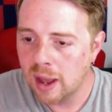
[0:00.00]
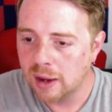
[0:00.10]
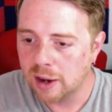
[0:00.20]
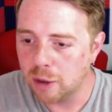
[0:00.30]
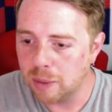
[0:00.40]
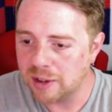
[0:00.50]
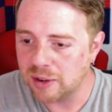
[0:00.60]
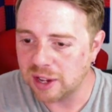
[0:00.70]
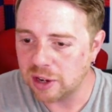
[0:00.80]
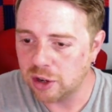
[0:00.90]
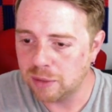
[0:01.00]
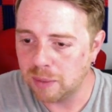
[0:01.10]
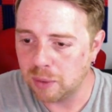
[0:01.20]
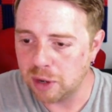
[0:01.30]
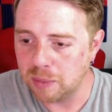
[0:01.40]
Kira Blaster, is that a shoot 'em
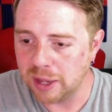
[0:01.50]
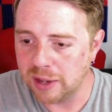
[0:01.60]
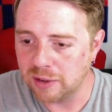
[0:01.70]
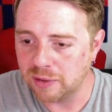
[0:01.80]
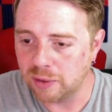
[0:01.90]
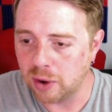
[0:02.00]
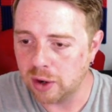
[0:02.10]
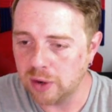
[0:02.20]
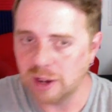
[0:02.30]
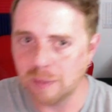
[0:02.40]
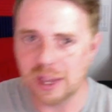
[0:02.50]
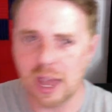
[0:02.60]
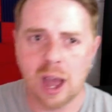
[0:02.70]
up where you play as a frog or something?